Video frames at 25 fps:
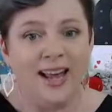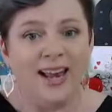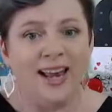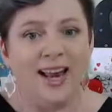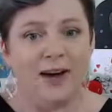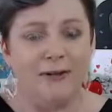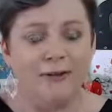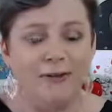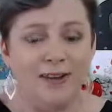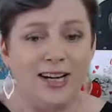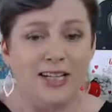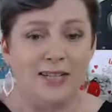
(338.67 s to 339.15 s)

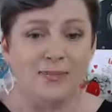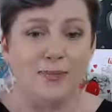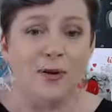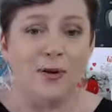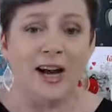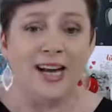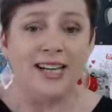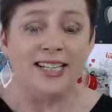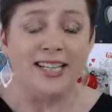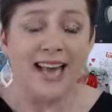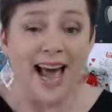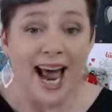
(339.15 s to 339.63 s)
Now, Facebook
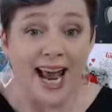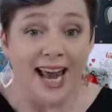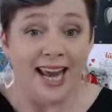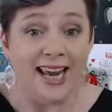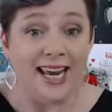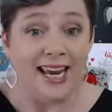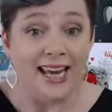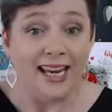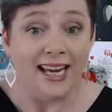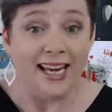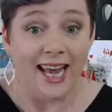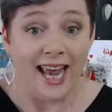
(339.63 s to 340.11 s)
are
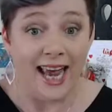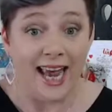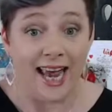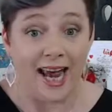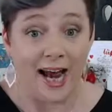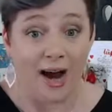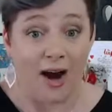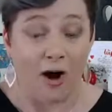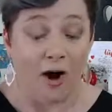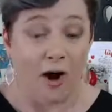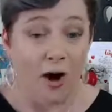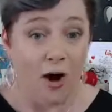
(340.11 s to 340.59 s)
taking
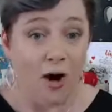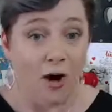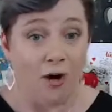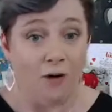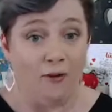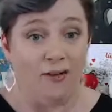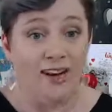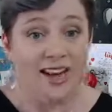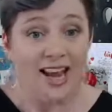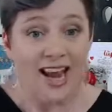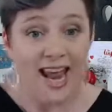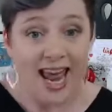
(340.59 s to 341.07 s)
care
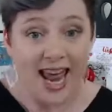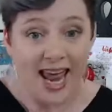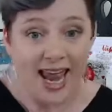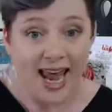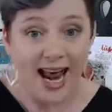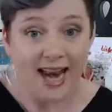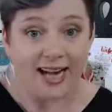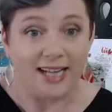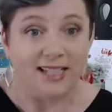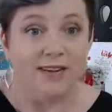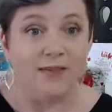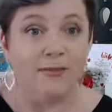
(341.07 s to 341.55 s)
of
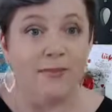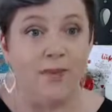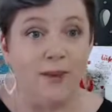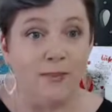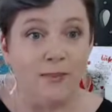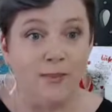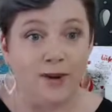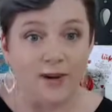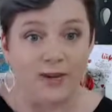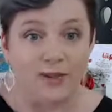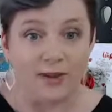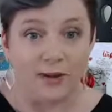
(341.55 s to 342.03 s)
inactive
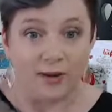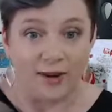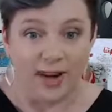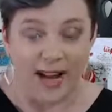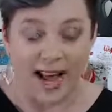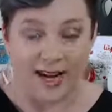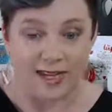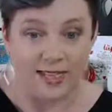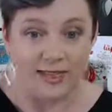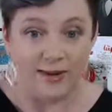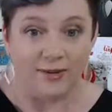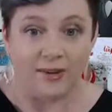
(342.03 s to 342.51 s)
members or
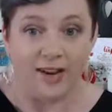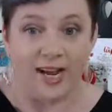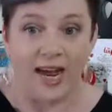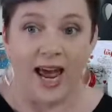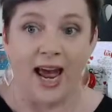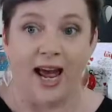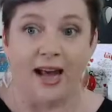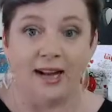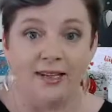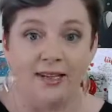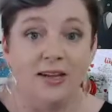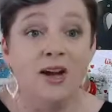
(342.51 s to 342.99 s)
inactive
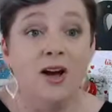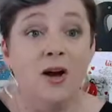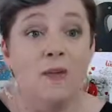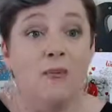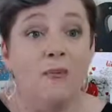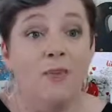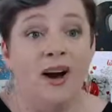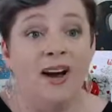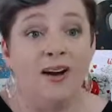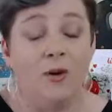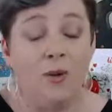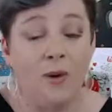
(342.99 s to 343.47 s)
accounts
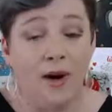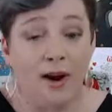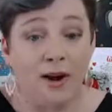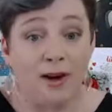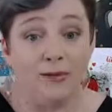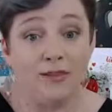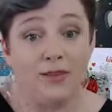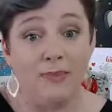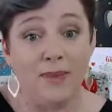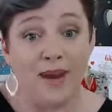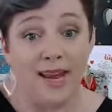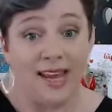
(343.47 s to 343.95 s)
by quite
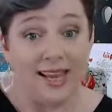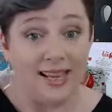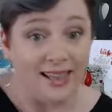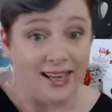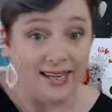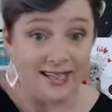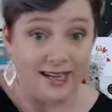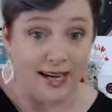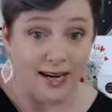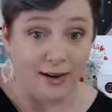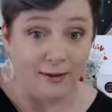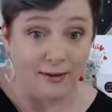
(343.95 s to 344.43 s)
often making
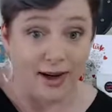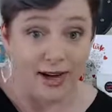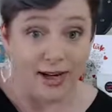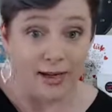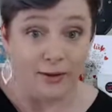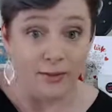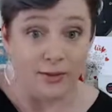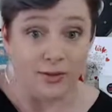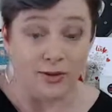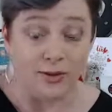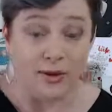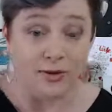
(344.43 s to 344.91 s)
things
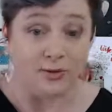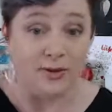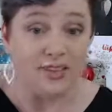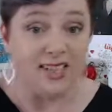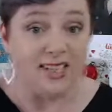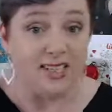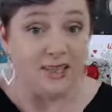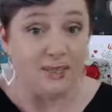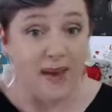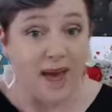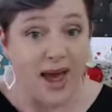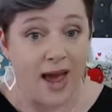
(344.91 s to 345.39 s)
unavailable. So if it's
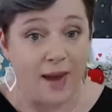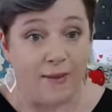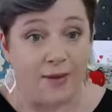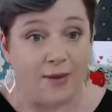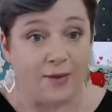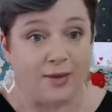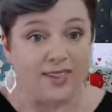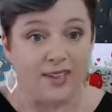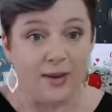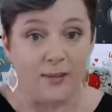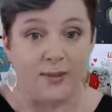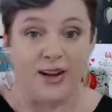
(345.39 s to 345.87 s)
a spammer
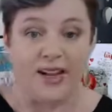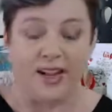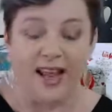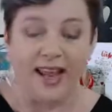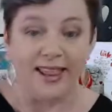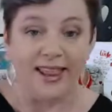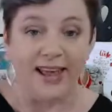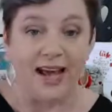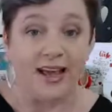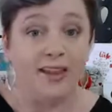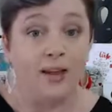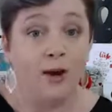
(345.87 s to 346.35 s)
or somewhere
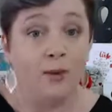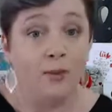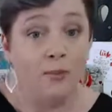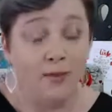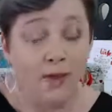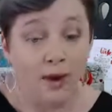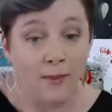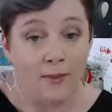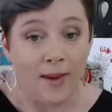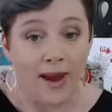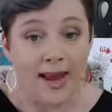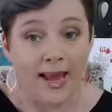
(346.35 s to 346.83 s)
like that,
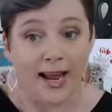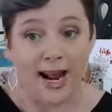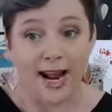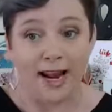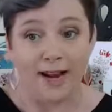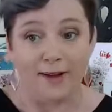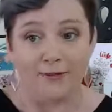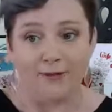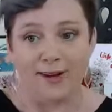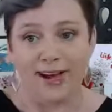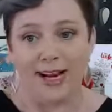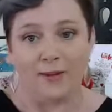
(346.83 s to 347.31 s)
they'll make it
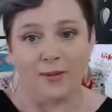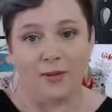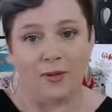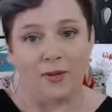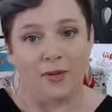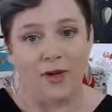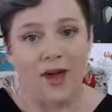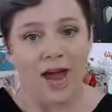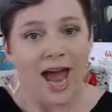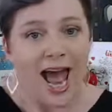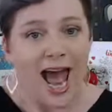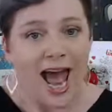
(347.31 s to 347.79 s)

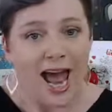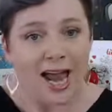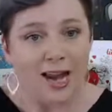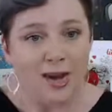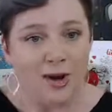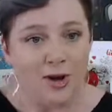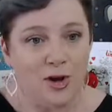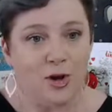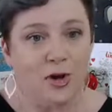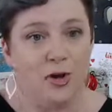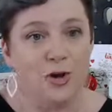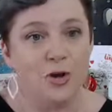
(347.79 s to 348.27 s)
unavailable.
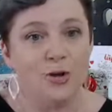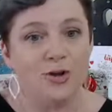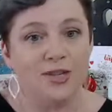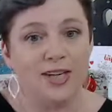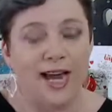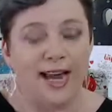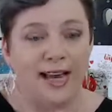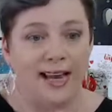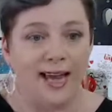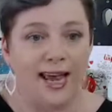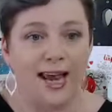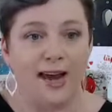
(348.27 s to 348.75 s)
And you
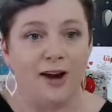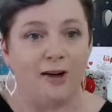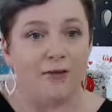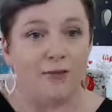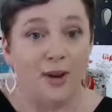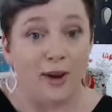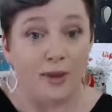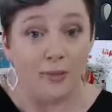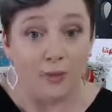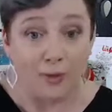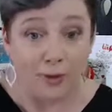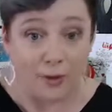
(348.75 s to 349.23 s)
take care of
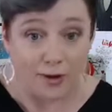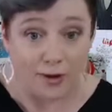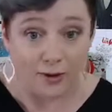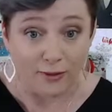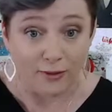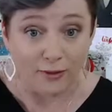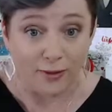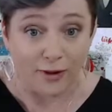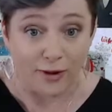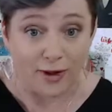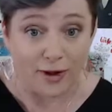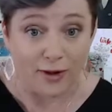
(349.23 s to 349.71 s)
people who
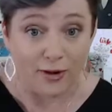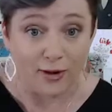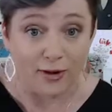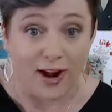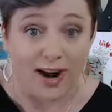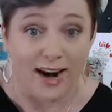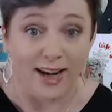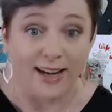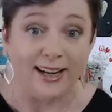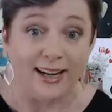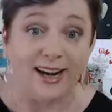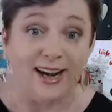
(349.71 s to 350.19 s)
don't follow your
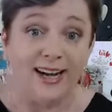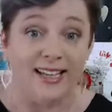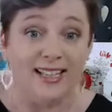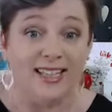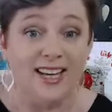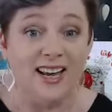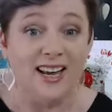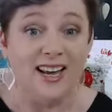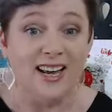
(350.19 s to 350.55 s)
guidelines